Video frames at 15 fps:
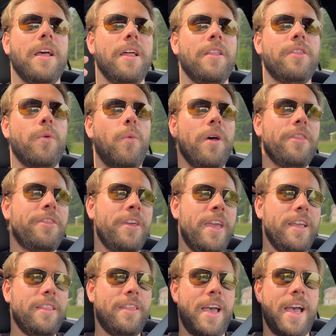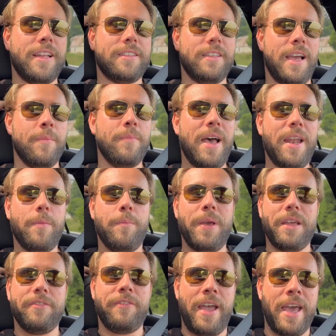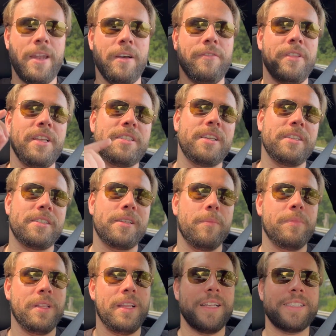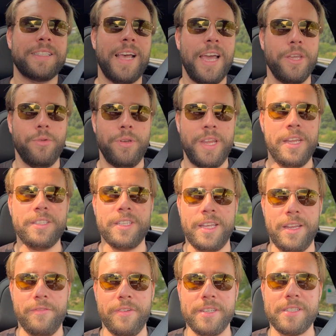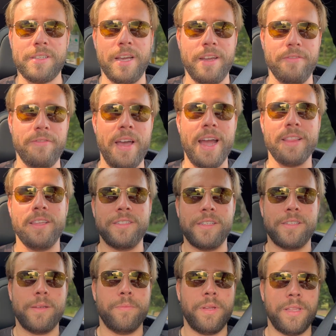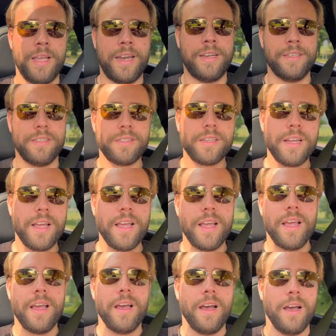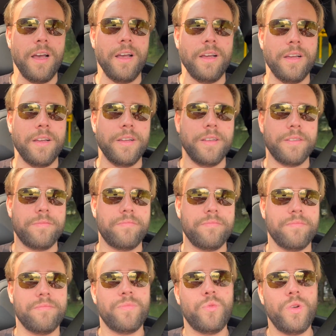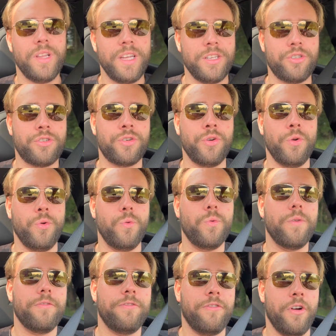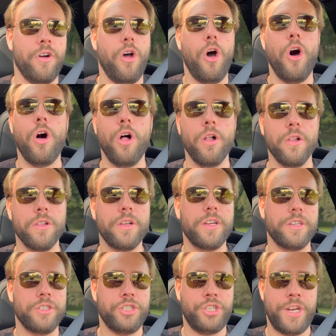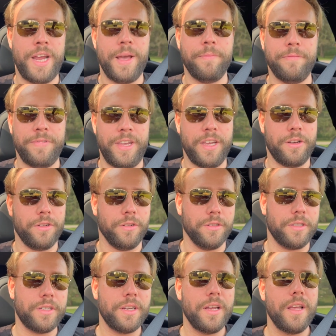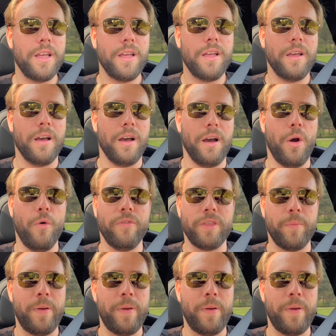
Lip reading: The one thing that I'm not a big fan of, and this is something that's not unique to the Envista, in fact, this is something that is really true for all GM vehicles over the